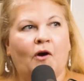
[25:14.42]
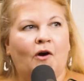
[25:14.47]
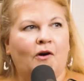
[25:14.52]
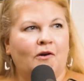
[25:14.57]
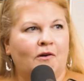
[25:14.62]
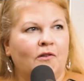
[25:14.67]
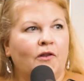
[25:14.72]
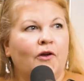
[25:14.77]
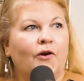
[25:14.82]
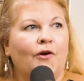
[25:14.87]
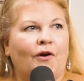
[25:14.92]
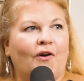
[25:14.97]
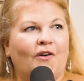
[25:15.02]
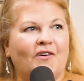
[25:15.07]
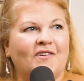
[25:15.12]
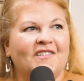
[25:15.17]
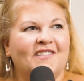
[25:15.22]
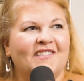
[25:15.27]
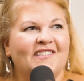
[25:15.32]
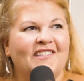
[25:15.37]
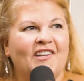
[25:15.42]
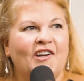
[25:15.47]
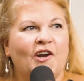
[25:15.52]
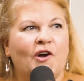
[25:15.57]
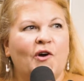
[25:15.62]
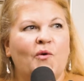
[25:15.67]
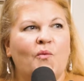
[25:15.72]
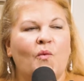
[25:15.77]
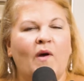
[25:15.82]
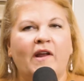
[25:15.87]
hard learned.
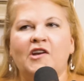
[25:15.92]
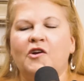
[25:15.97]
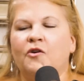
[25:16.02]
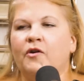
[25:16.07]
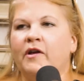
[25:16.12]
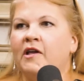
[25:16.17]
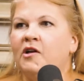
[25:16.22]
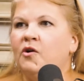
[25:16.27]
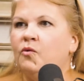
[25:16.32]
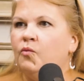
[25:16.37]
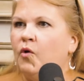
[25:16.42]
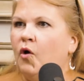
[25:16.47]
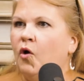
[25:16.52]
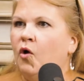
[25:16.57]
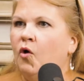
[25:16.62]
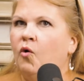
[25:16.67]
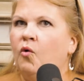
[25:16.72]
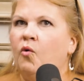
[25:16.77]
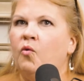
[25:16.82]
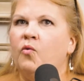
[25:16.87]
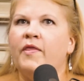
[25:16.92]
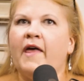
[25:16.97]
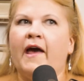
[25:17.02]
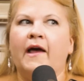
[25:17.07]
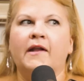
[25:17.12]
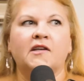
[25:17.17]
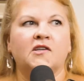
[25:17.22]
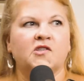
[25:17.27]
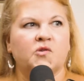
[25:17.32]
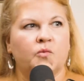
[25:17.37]
When you're in a role
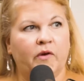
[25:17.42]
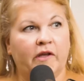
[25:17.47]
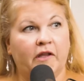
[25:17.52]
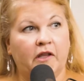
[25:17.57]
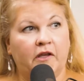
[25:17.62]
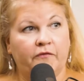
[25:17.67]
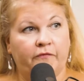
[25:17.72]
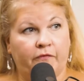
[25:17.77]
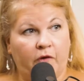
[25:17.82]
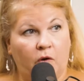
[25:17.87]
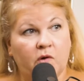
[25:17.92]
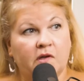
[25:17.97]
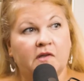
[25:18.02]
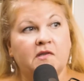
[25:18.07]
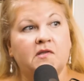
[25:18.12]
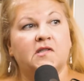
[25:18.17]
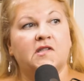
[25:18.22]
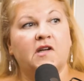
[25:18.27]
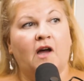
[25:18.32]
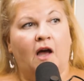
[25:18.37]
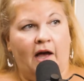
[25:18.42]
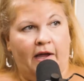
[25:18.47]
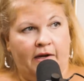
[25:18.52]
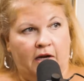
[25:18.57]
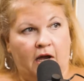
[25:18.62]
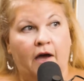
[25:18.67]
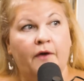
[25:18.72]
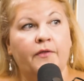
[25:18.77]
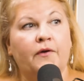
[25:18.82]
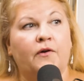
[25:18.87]
that is really focused
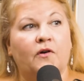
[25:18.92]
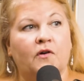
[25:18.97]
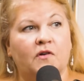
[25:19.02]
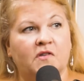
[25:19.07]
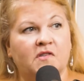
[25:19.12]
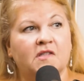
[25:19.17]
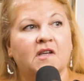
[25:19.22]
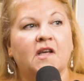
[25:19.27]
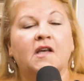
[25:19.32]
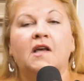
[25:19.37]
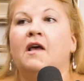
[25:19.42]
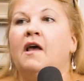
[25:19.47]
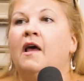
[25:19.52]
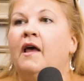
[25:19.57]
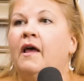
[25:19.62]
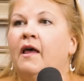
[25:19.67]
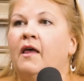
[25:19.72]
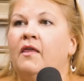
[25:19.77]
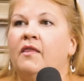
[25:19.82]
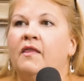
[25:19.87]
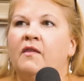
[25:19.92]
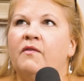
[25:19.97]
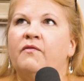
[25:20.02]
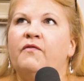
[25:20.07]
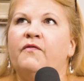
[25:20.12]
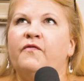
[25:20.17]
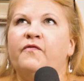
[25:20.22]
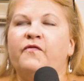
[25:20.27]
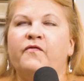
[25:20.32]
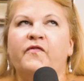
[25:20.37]
on others.
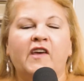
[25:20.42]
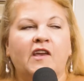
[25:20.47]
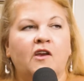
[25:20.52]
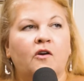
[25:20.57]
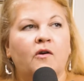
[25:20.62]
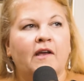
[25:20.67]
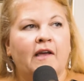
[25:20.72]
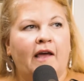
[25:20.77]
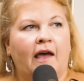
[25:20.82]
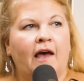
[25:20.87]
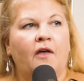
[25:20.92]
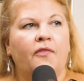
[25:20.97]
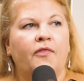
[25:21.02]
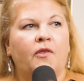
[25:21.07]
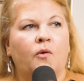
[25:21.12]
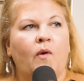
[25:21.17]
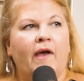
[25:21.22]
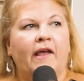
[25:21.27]
Figuring out the